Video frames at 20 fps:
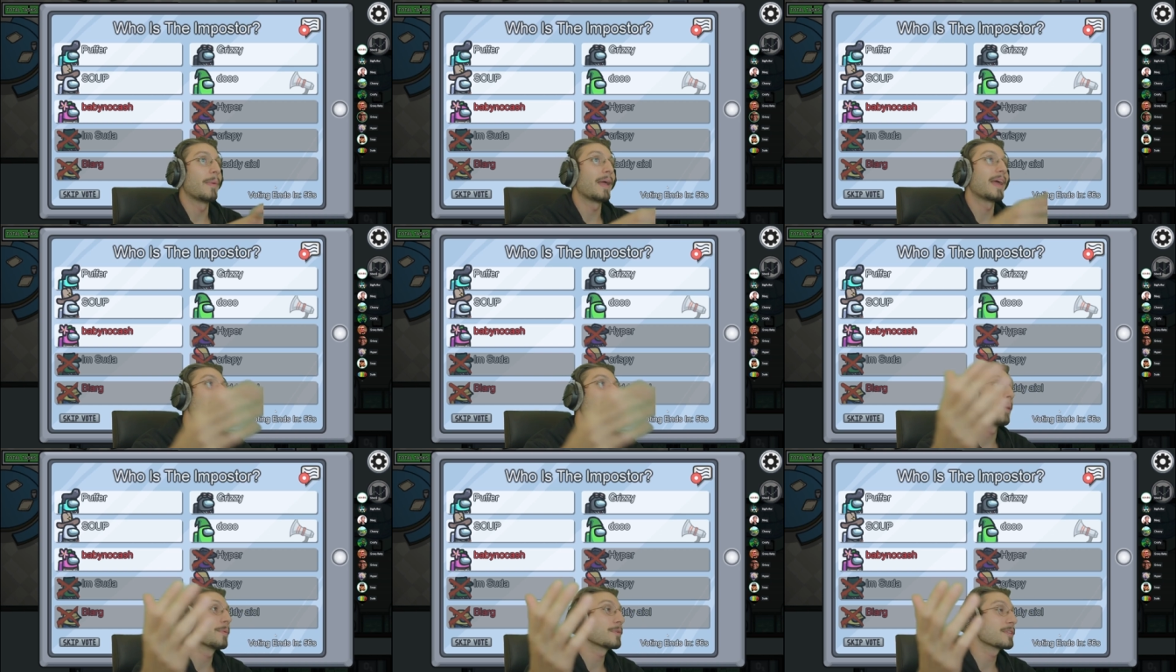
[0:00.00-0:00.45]

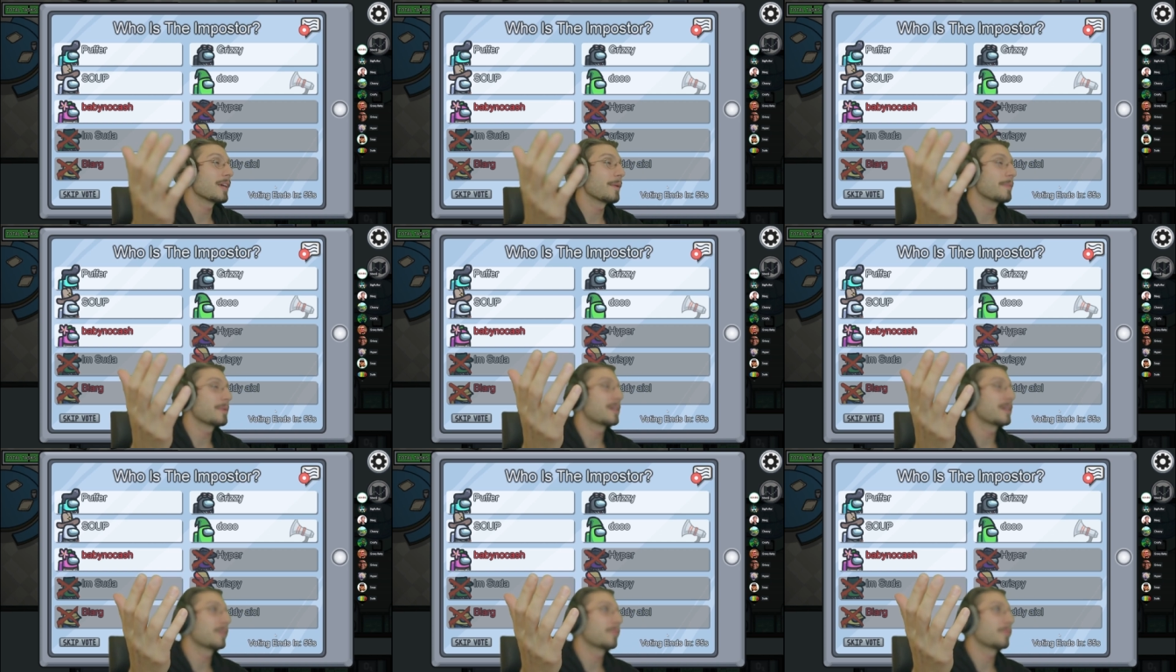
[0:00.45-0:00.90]
Man, I was
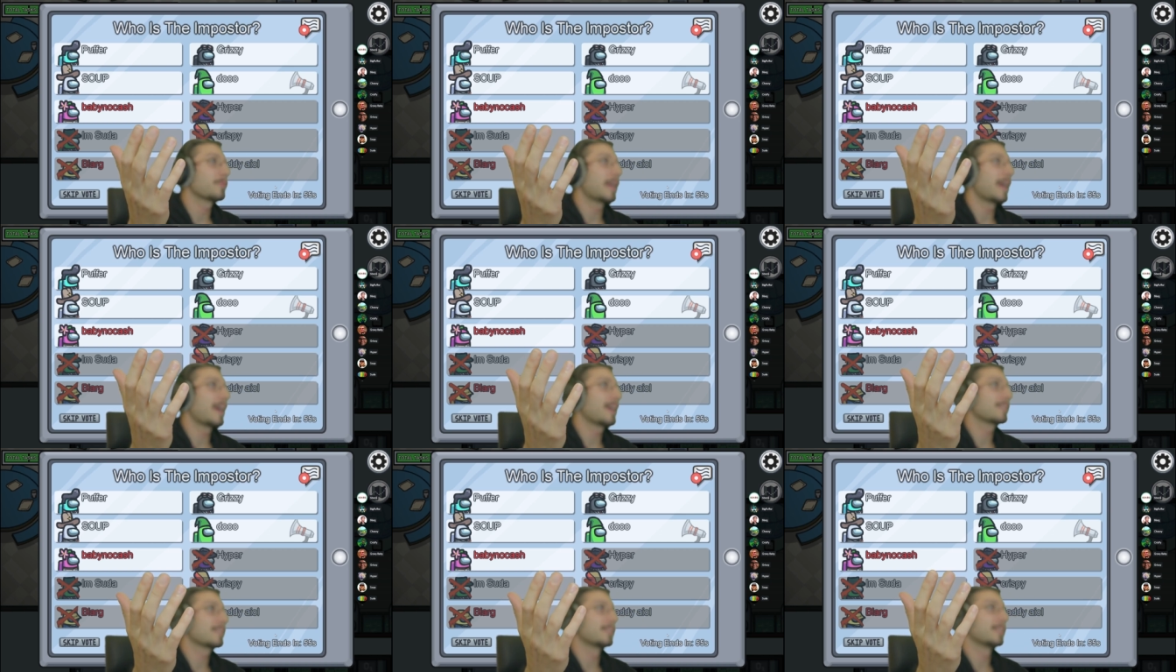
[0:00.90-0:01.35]
coming out of
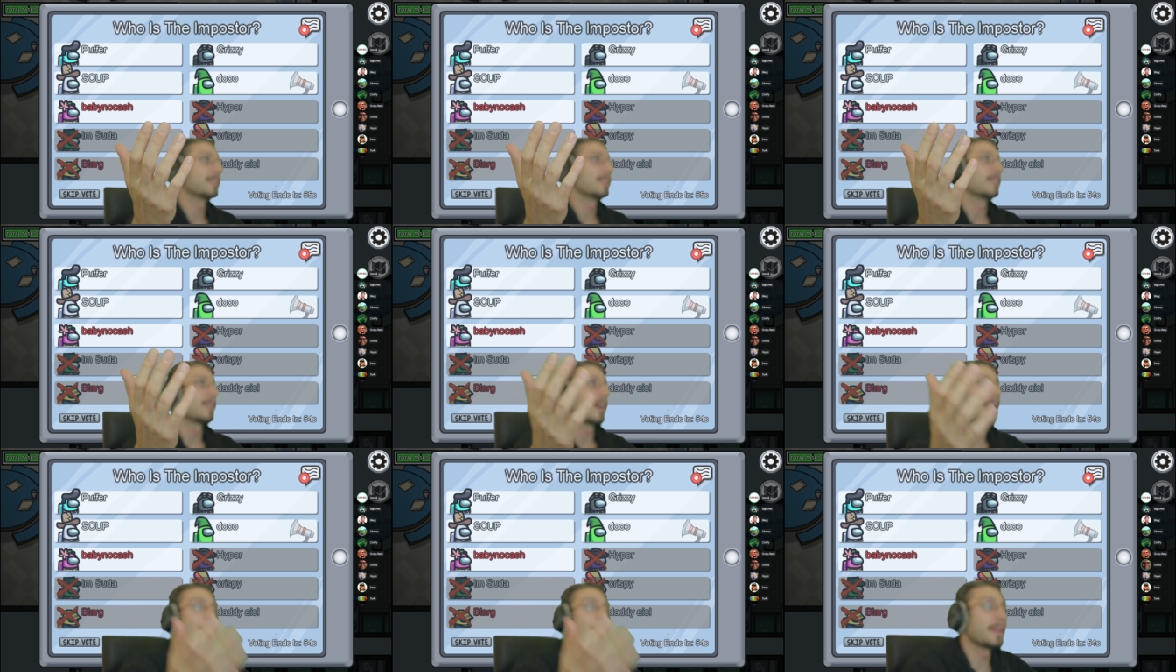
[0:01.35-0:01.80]
reactor.
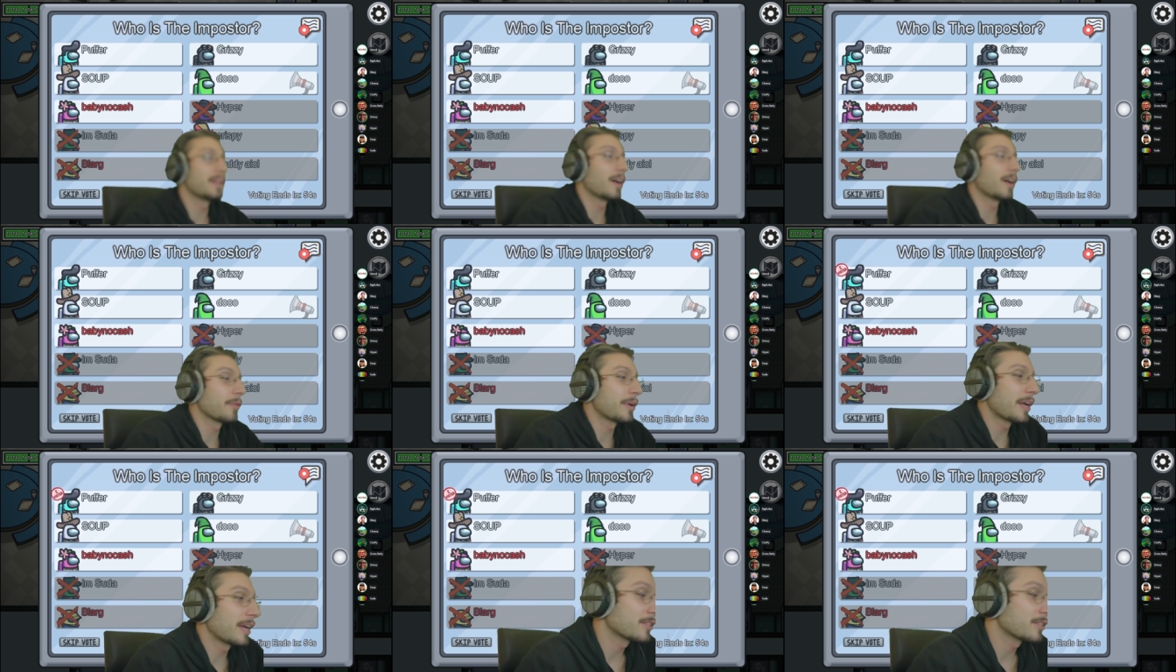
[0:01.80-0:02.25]
I mean,
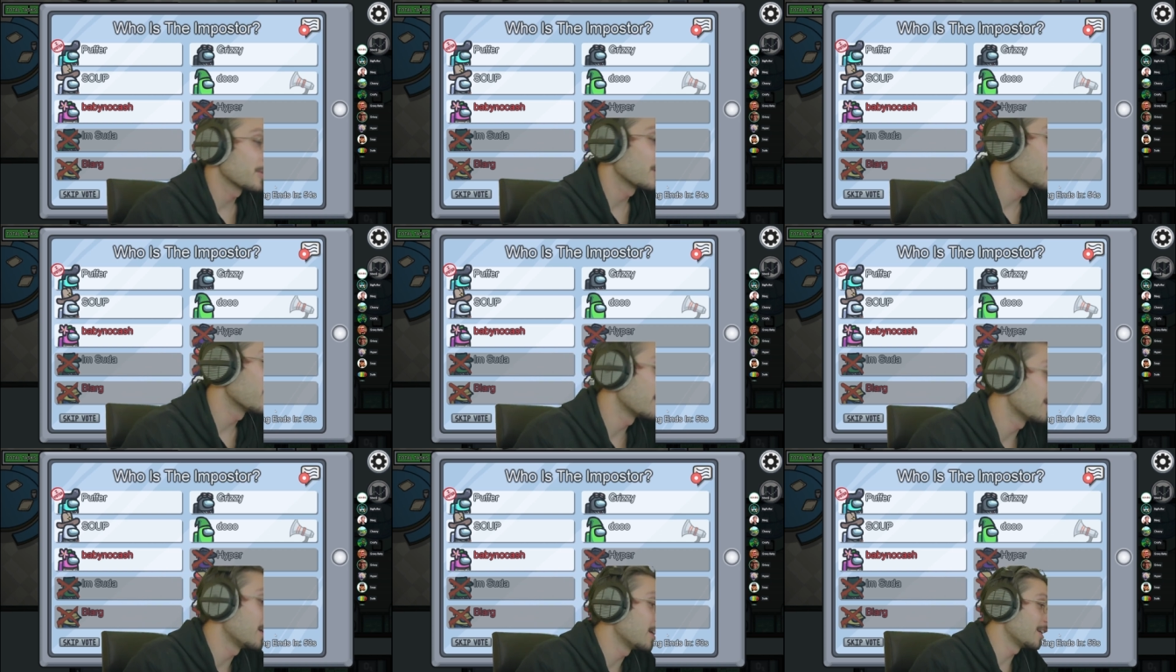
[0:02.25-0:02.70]
not reactor,
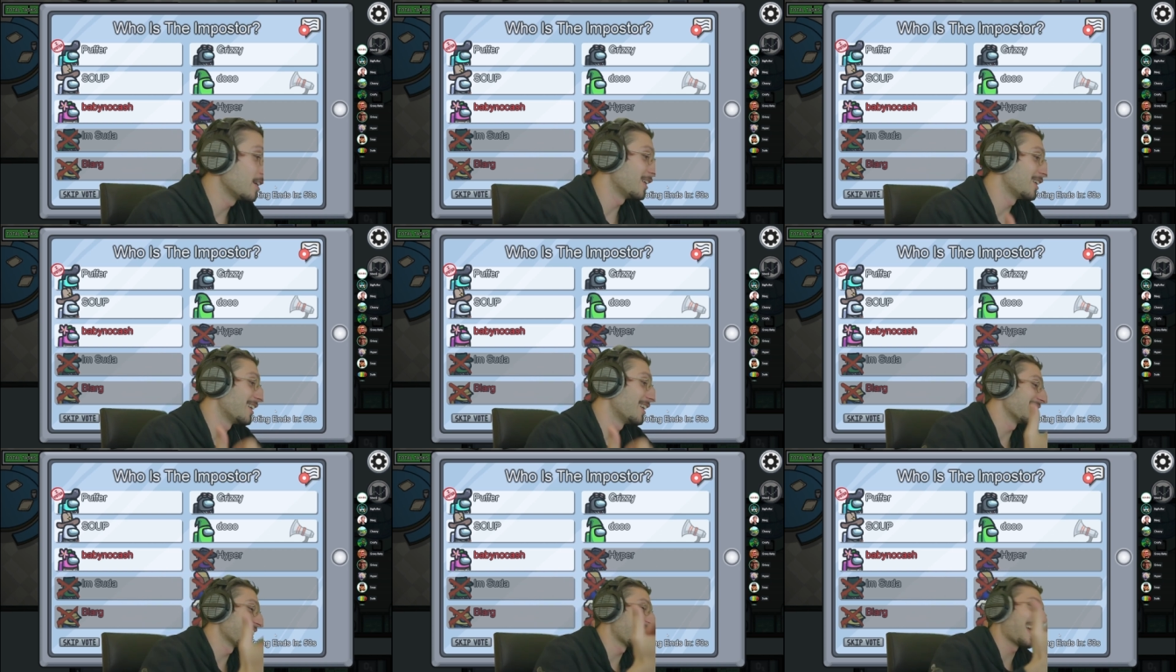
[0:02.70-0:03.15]
I'm the,
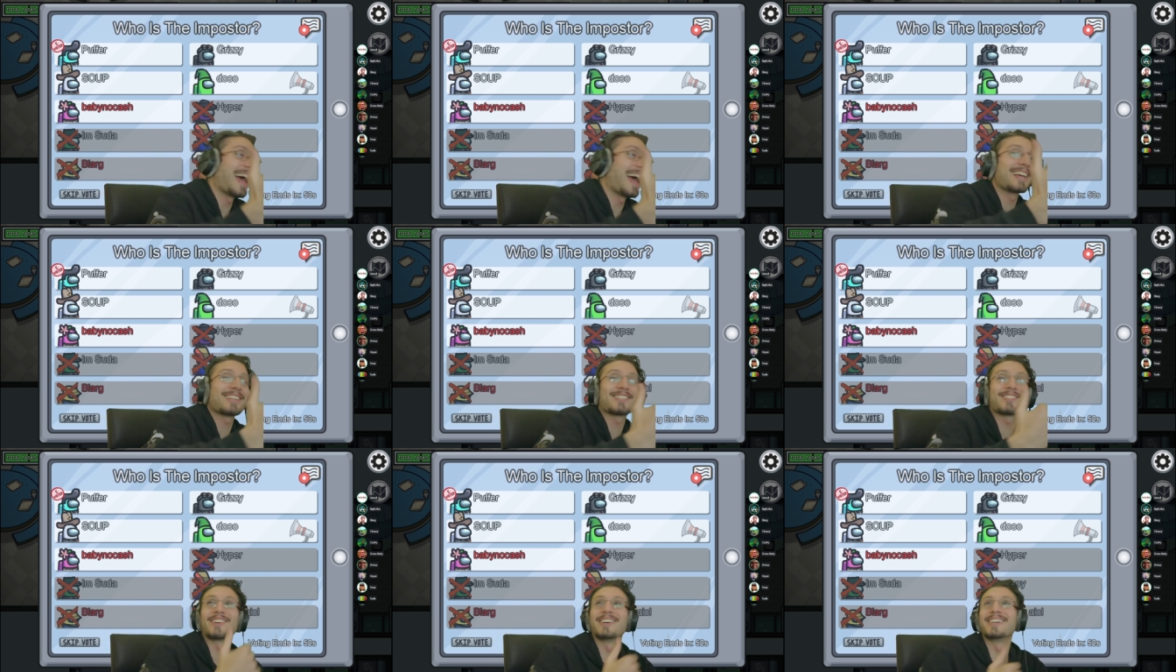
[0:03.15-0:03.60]
on the
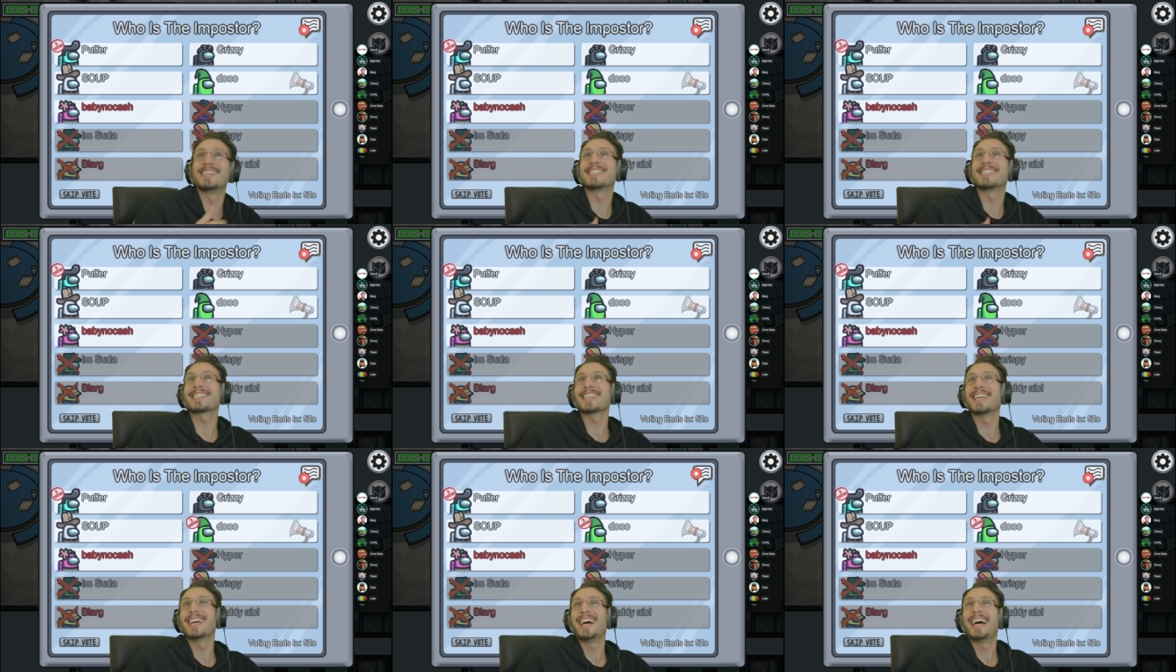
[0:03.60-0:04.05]

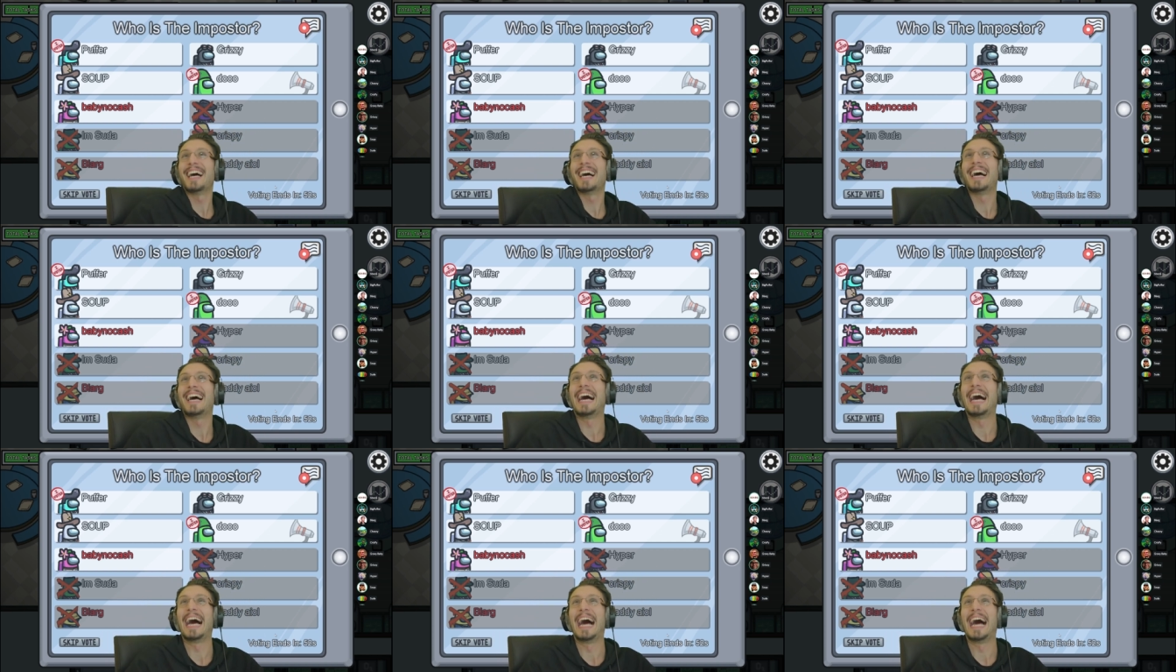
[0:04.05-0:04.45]
asteroid. okay.